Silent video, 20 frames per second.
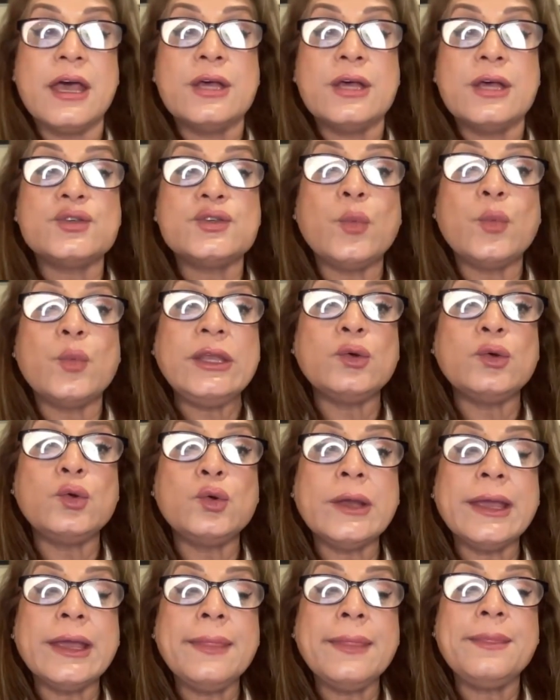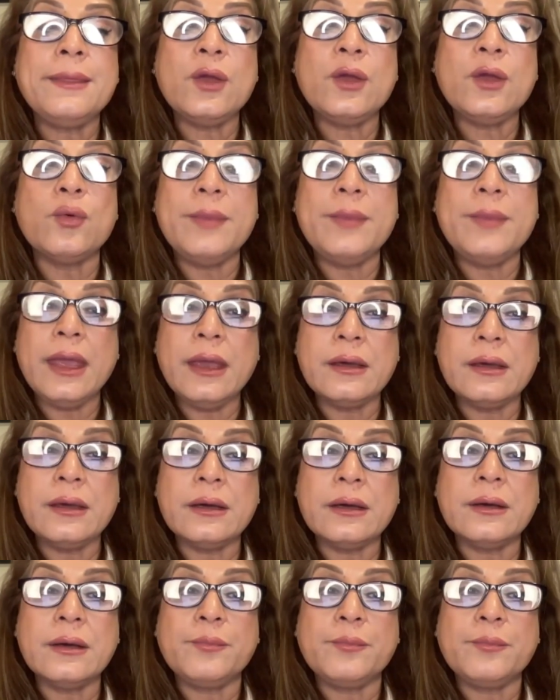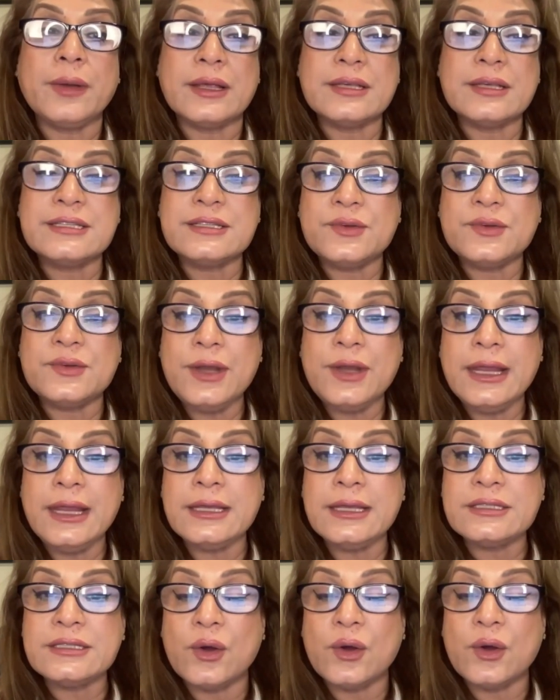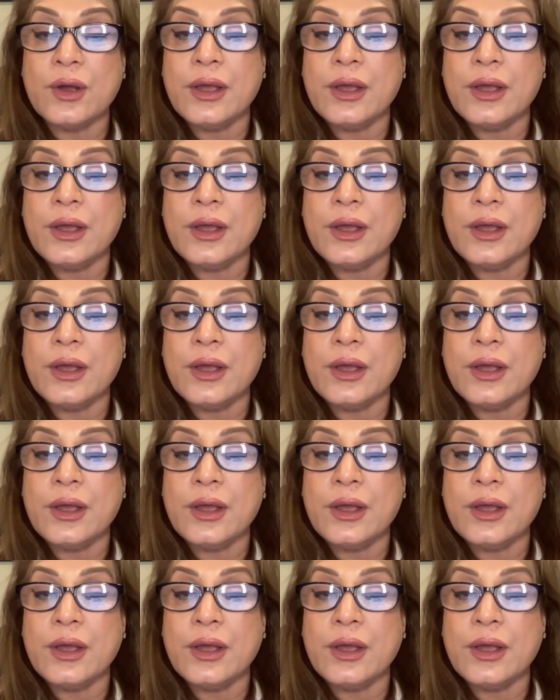So when you look at the omega plus 3s,